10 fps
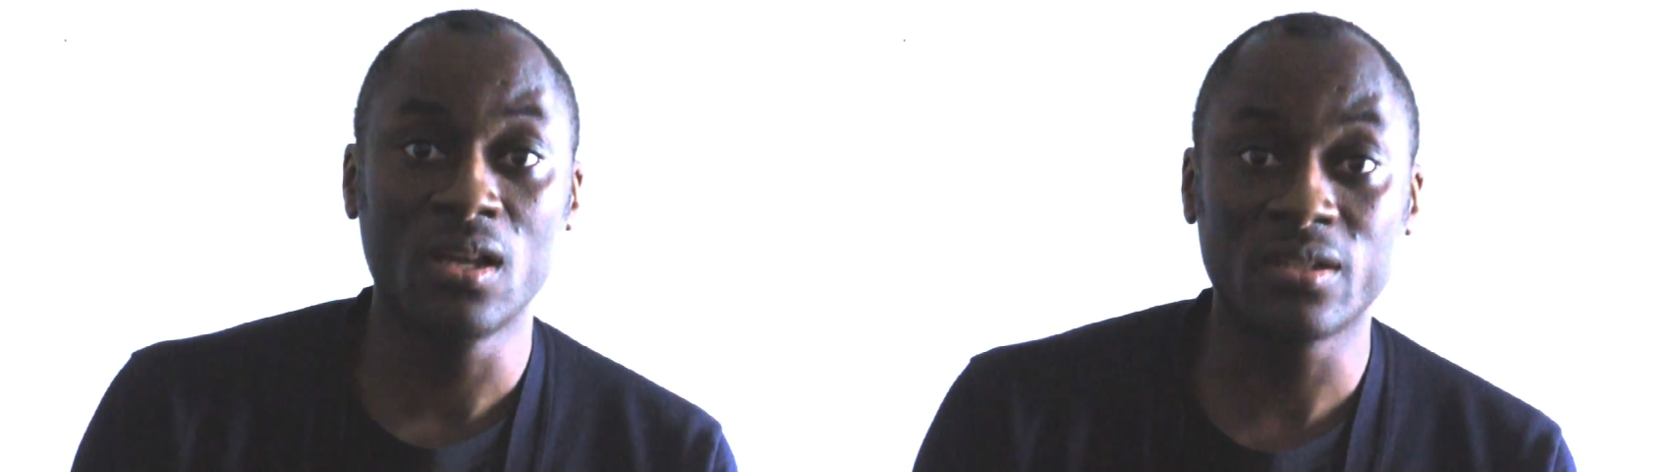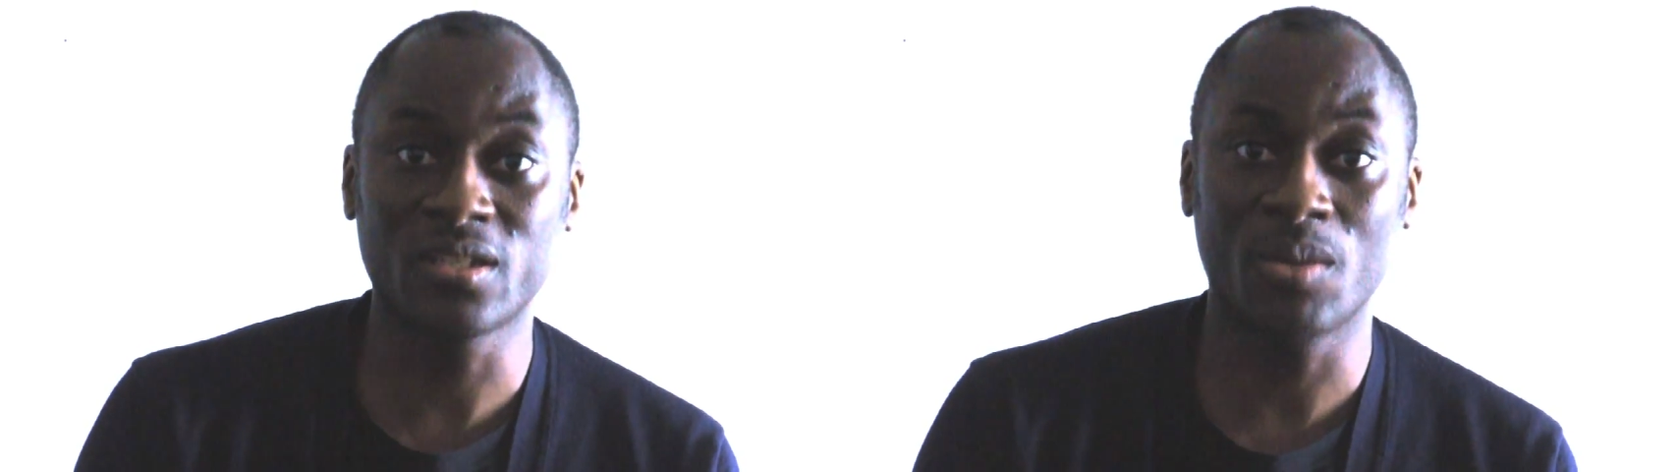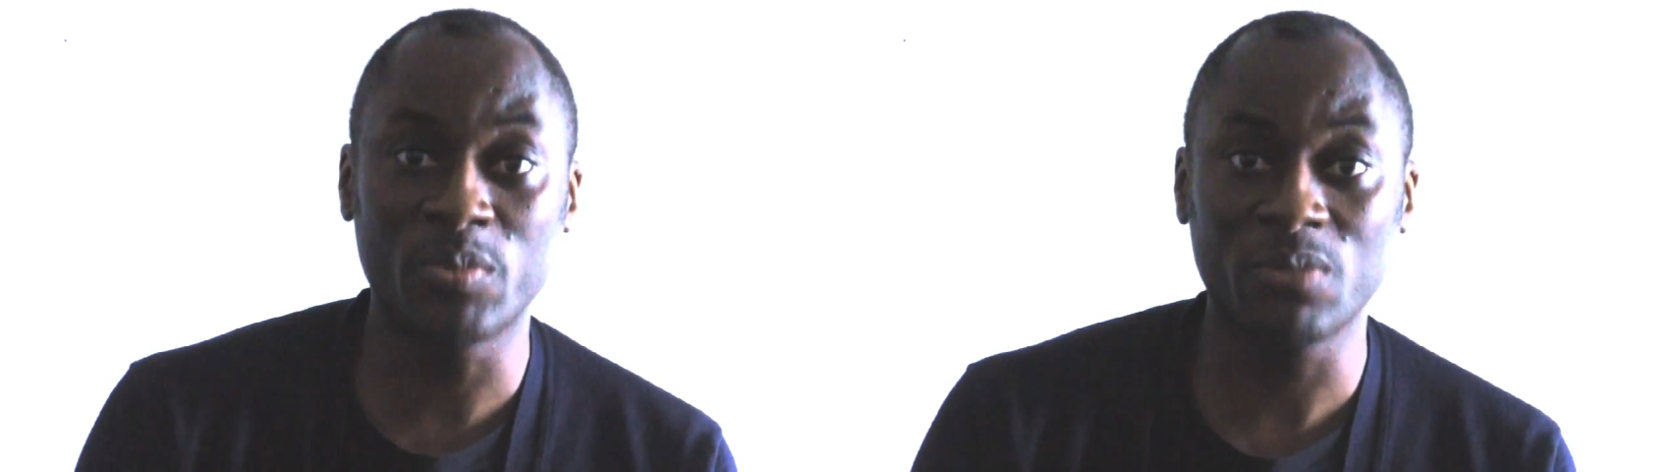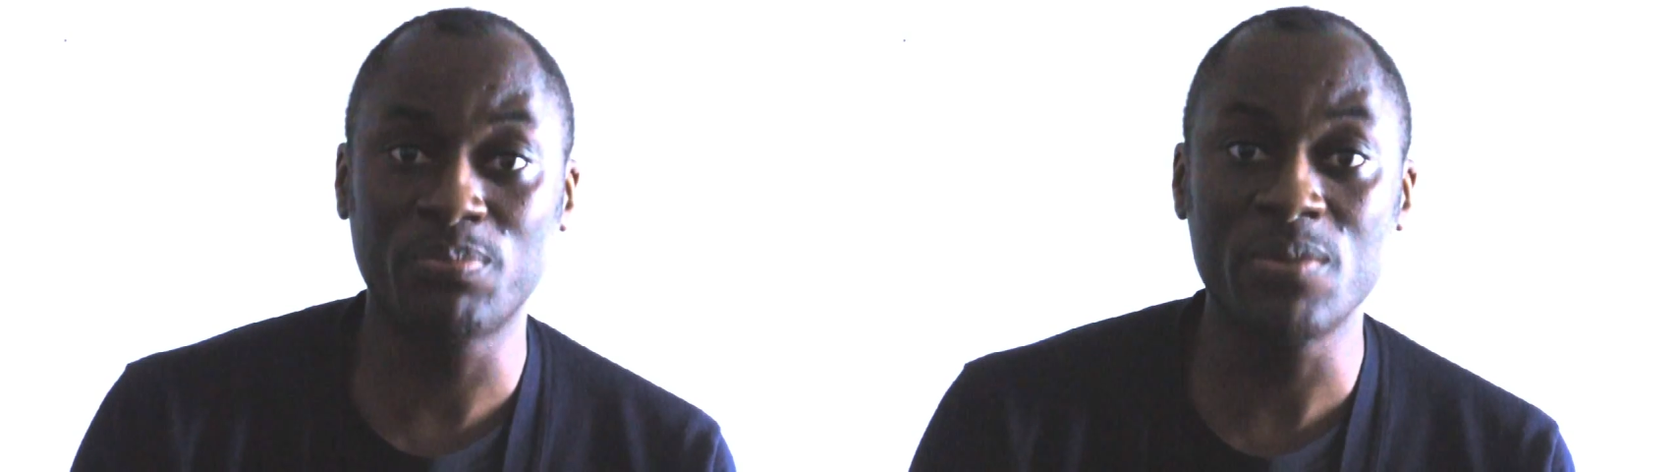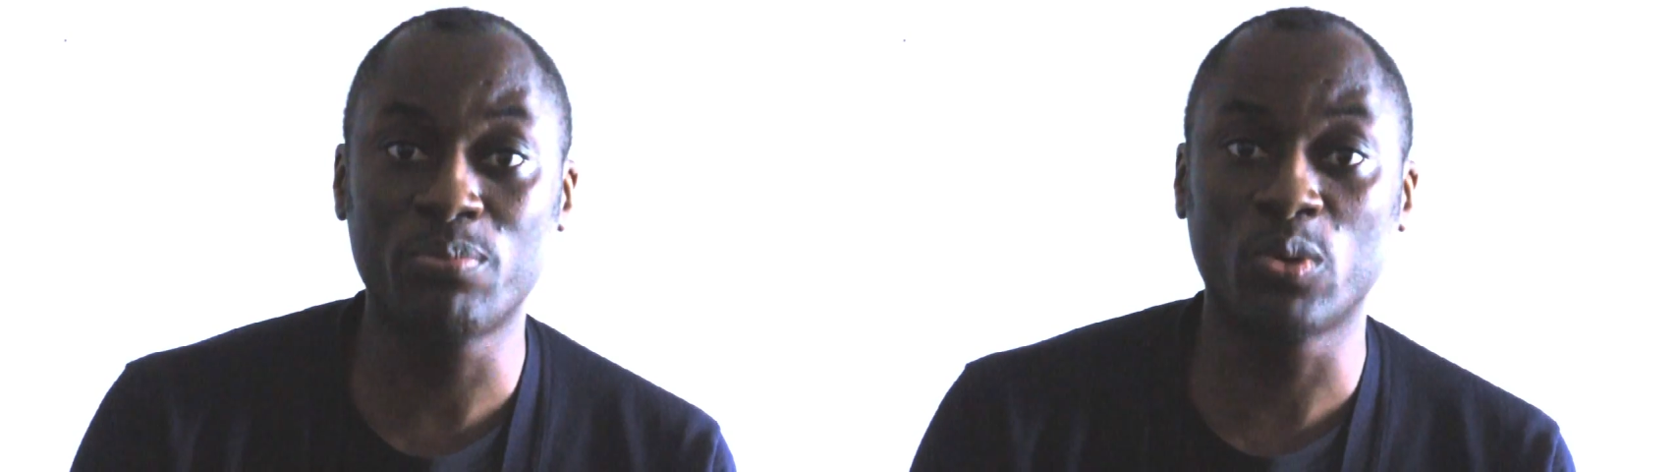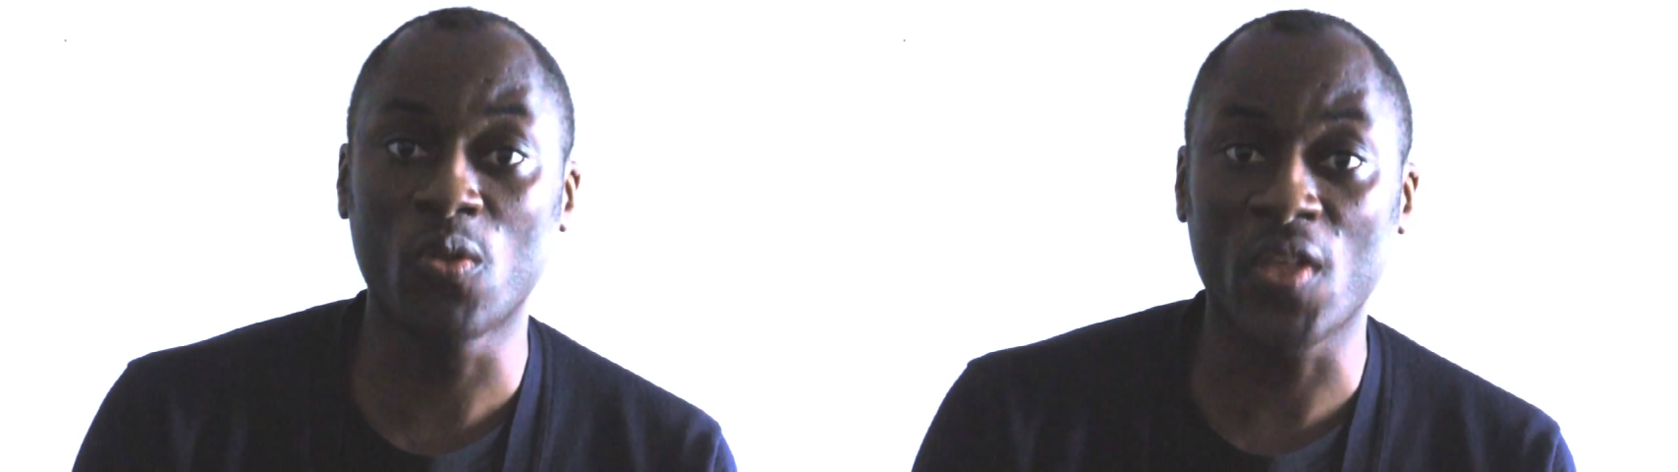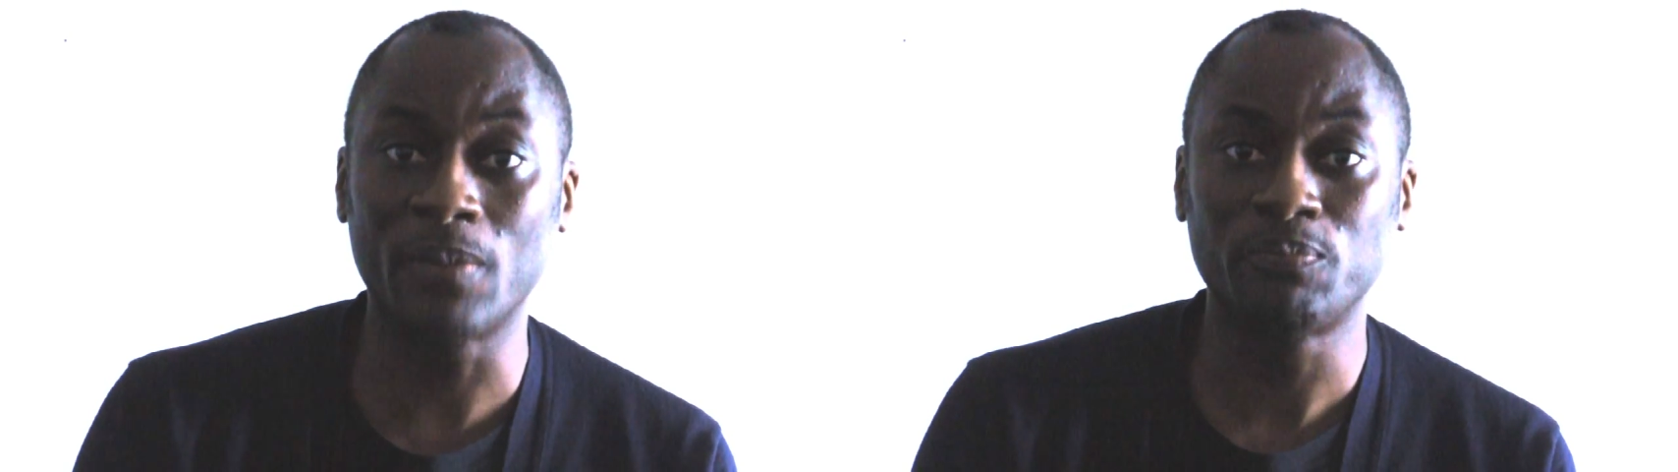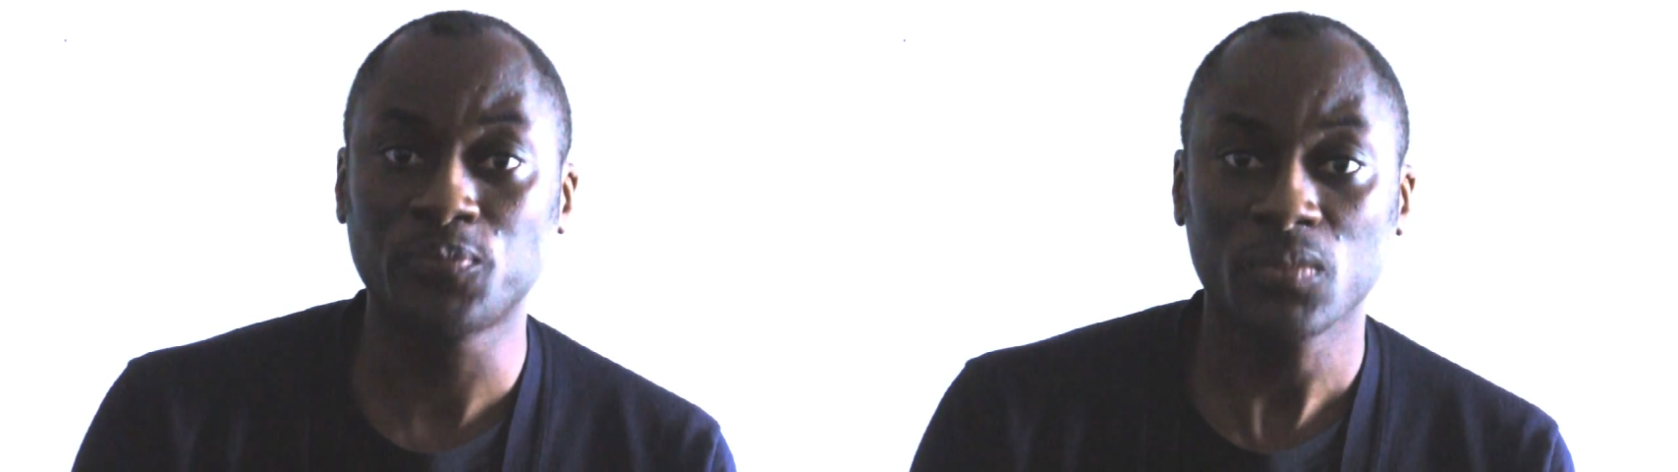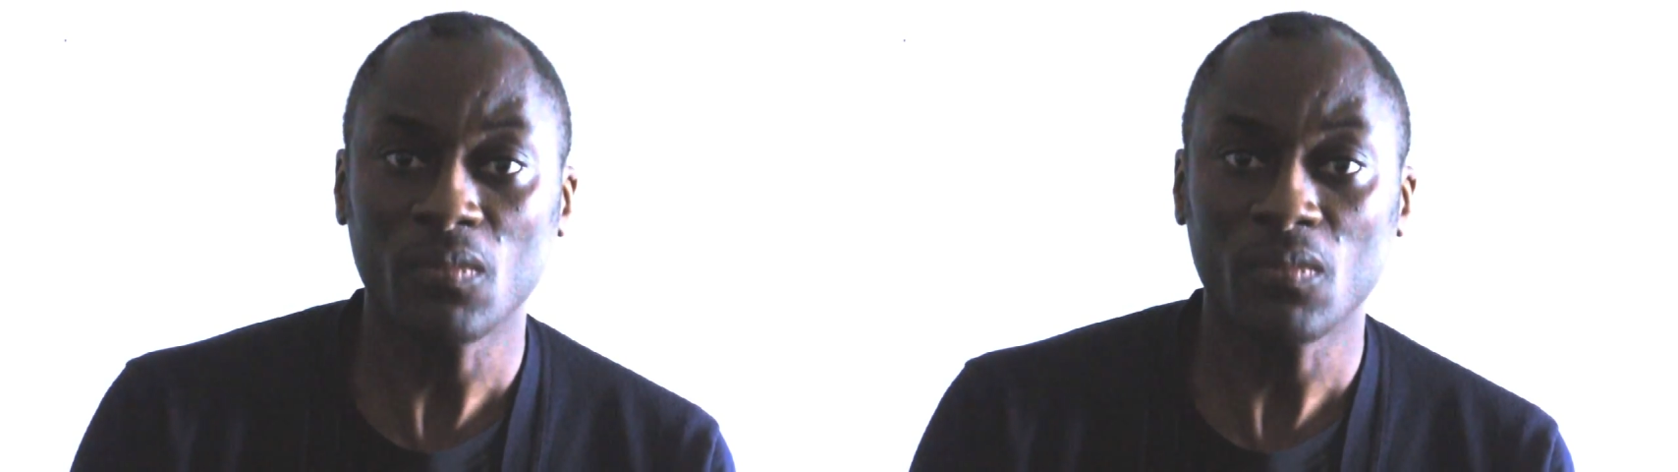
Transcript: to some of the people that